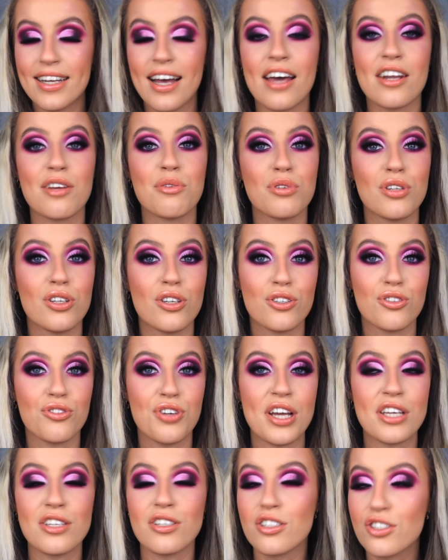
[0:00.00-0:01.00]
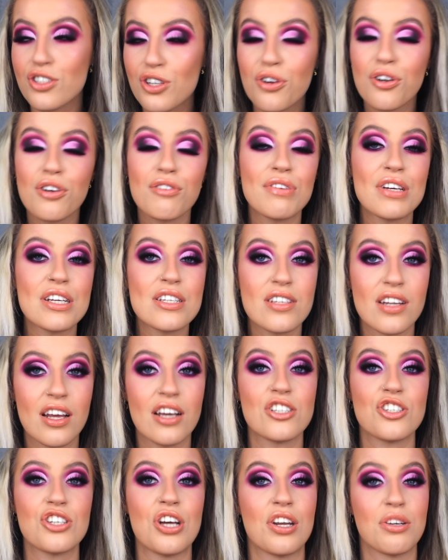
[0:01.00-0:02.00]
and it would look great. You could dunk her face in
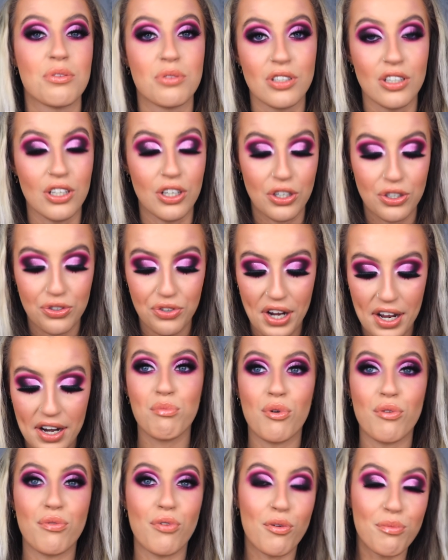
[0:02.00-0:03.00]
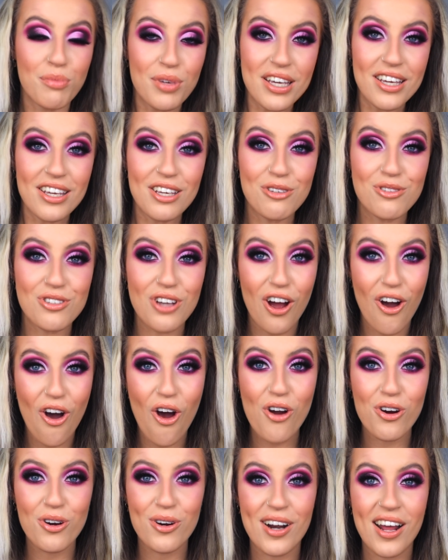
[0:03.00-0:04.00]
eyeshadow and it'll look great. But for me, who's got
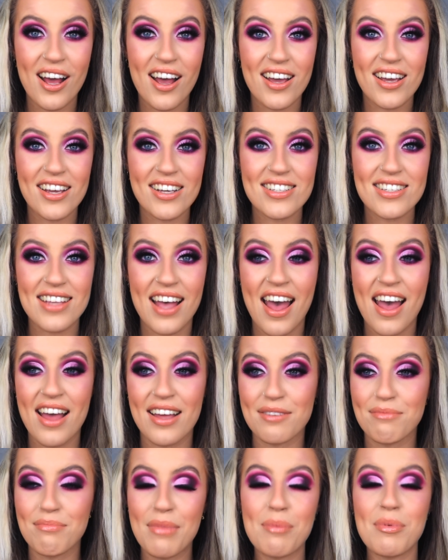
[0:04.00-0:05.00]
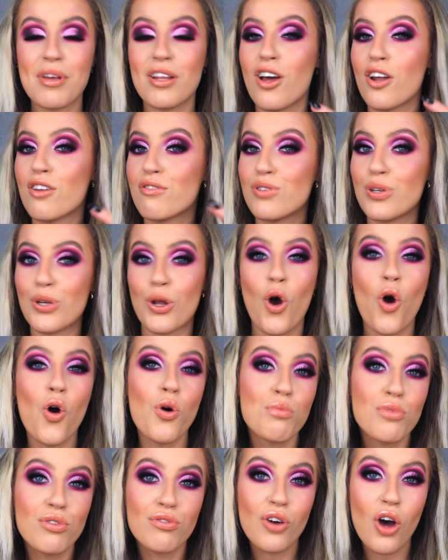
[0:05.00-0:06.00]
awkward eyes, and maybe a lot of you at
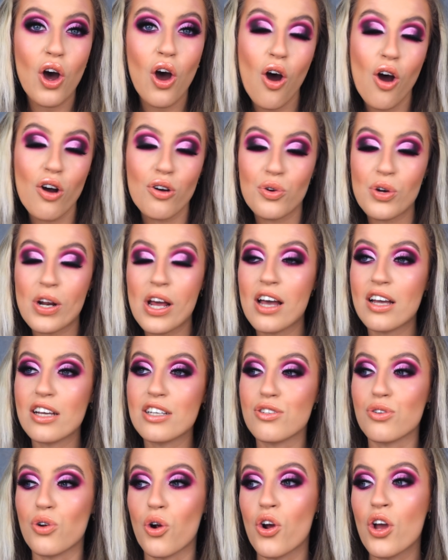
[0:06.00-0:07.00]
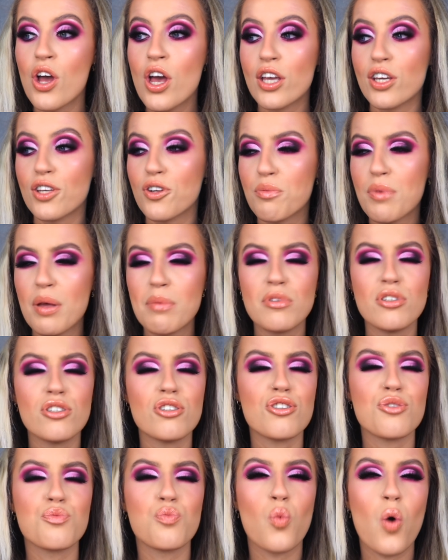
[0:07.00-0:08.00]
home who've got awkward eyes, or you know, maybe you
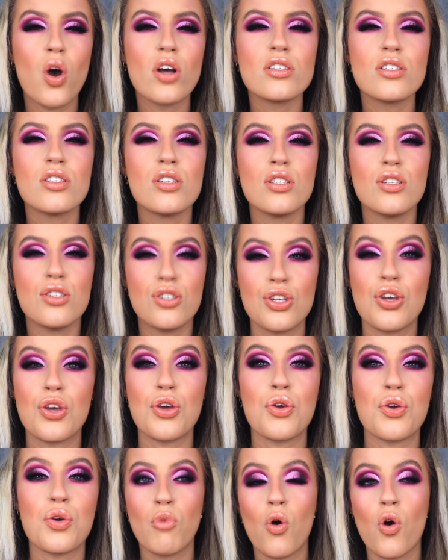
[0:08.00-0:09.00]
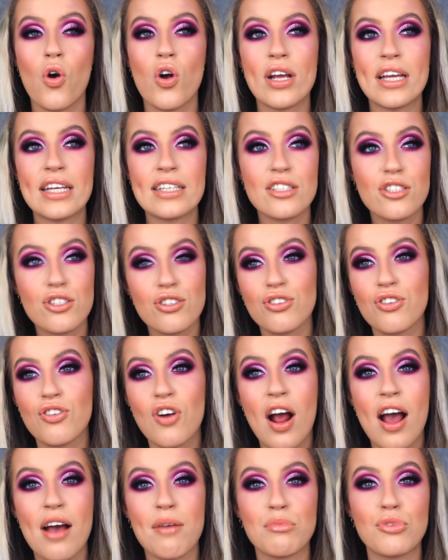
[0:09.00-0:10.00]
just want to do more
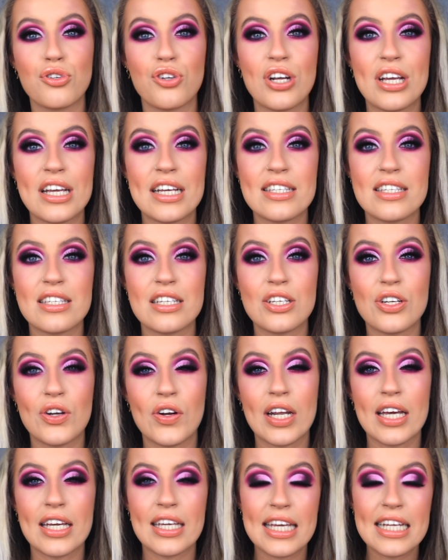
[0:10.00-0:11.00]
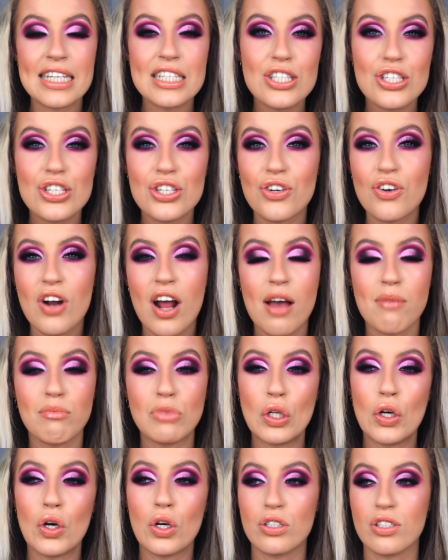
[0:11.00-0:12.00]
Instagram crazy or like Instagram
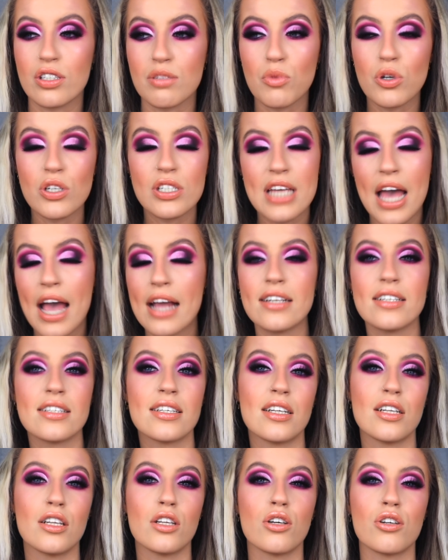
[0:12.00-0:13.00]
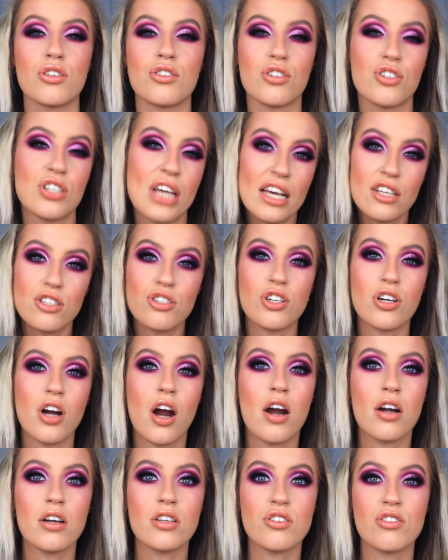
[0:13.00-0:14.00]
looks or more technical looks, or test your
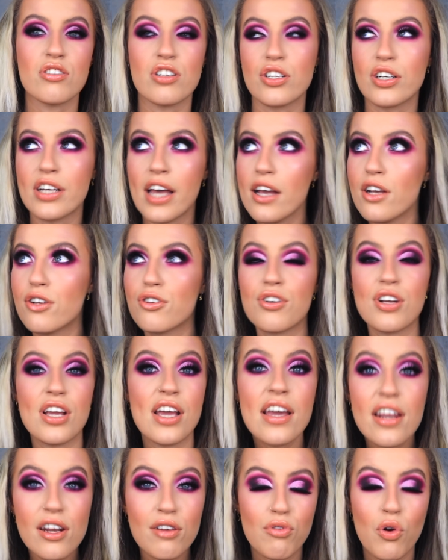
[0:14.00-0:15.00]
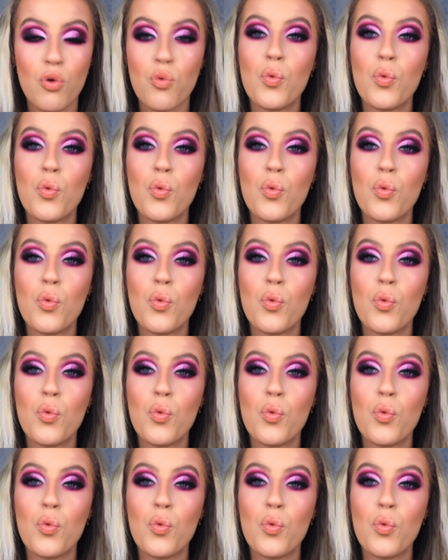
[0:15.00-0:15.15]
artistry or get creative or